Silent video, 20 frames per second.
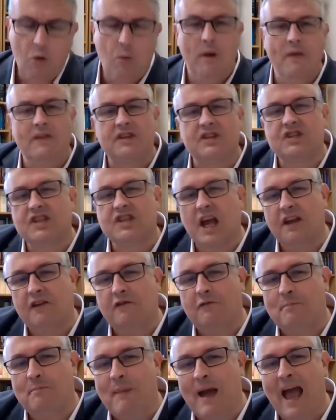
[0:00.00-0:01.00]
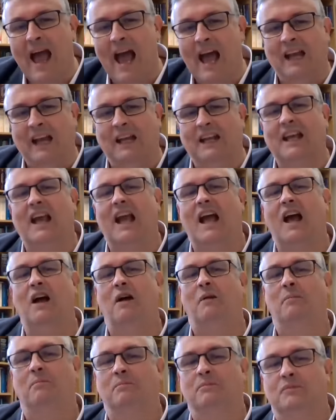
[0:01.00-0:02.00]
When the Son of Man
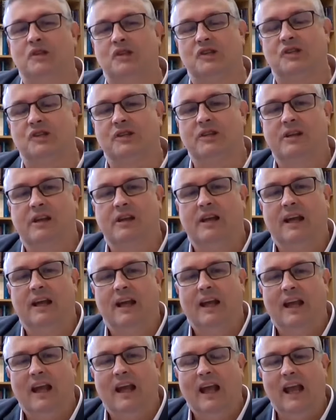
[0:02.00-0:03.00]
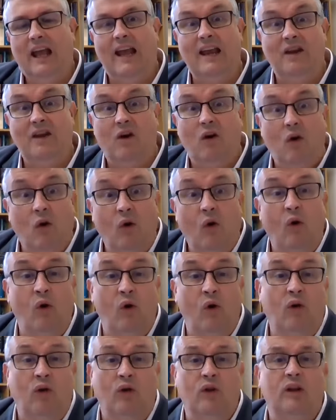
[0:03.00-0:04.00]
comes in
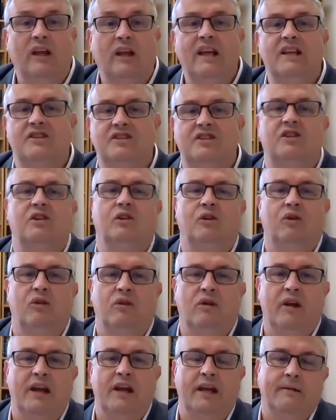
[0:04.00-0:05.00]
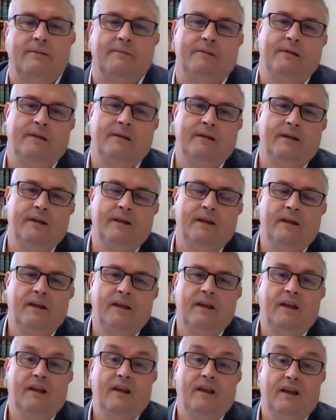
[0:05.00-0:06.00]
all his glory,
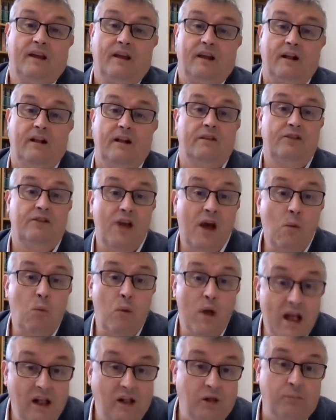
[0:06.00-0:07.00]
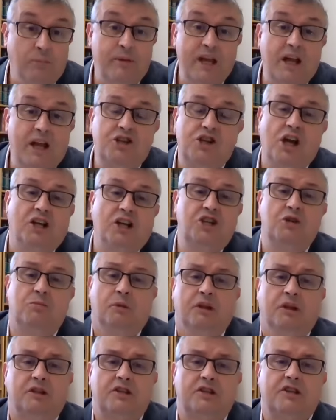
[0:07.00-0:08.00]
there will be a
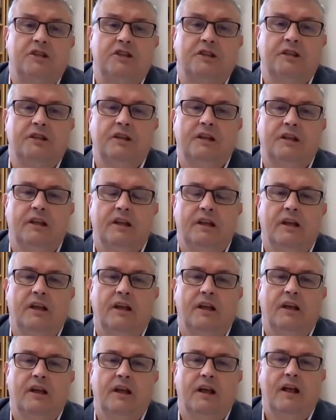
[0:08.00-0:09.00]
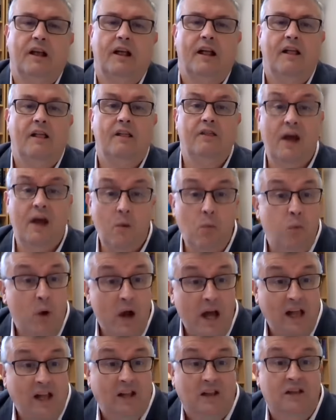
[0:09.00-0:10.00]
judgment. There
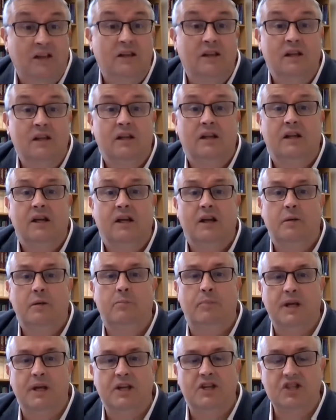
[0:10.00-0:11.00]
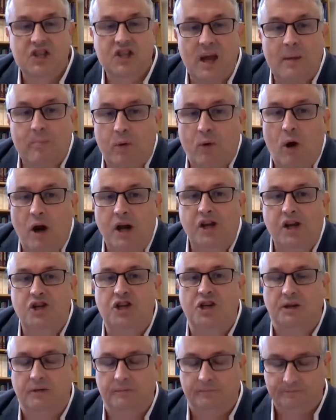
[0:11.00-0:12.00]
will be a
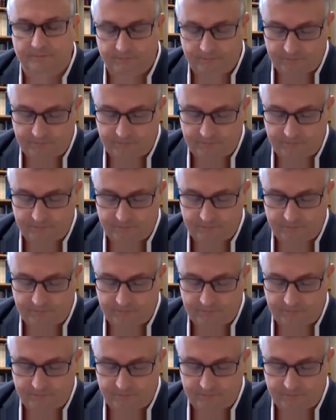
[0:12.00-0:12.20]
separation.